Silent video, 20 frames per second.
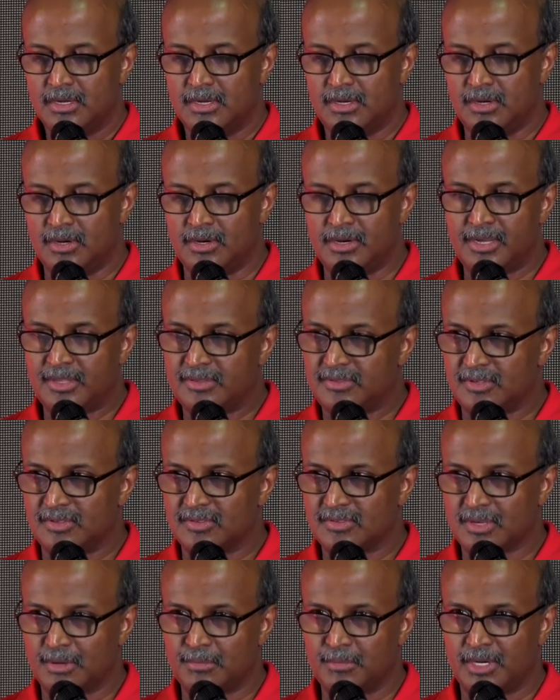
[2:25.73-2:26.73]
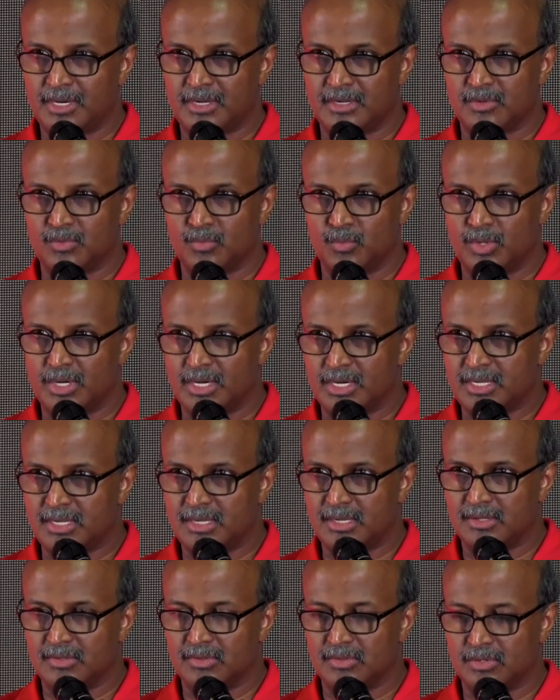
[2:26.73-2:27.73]
nor is it someone
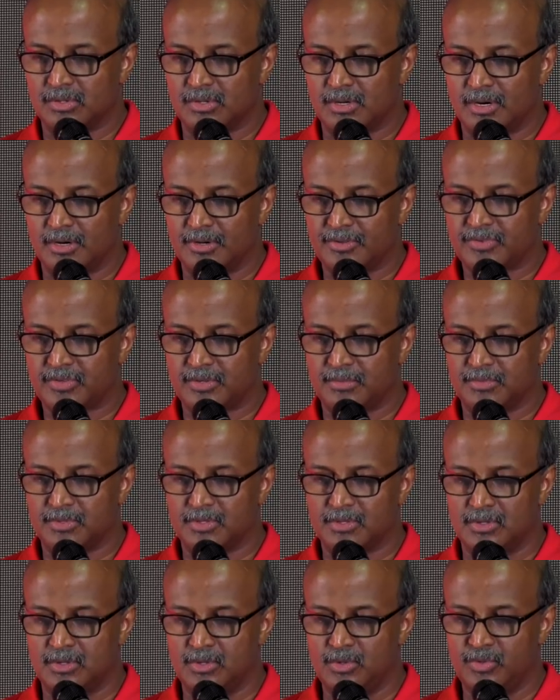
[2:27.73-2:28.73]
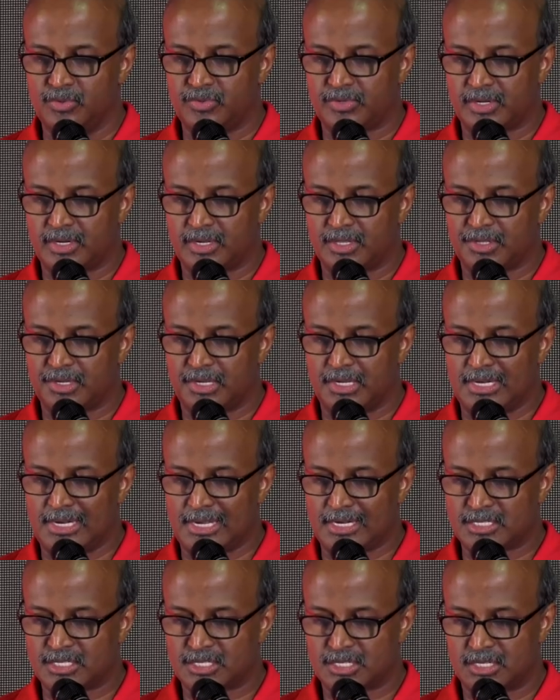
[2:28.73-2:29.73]
working to cause him to lose another
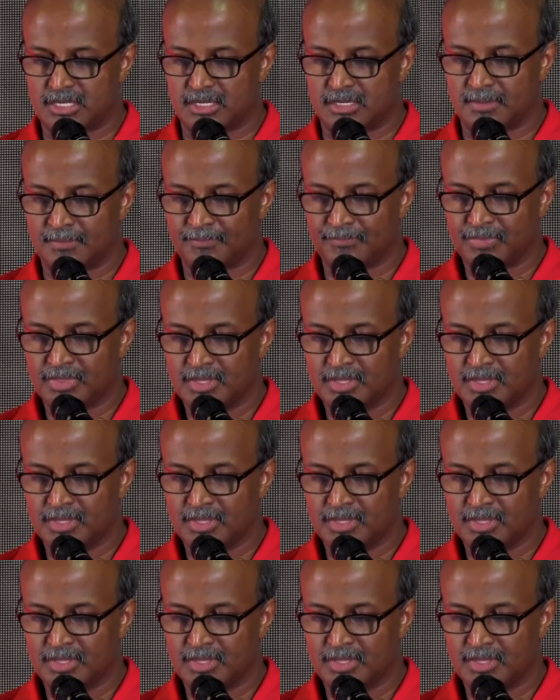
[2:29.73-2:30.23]
election.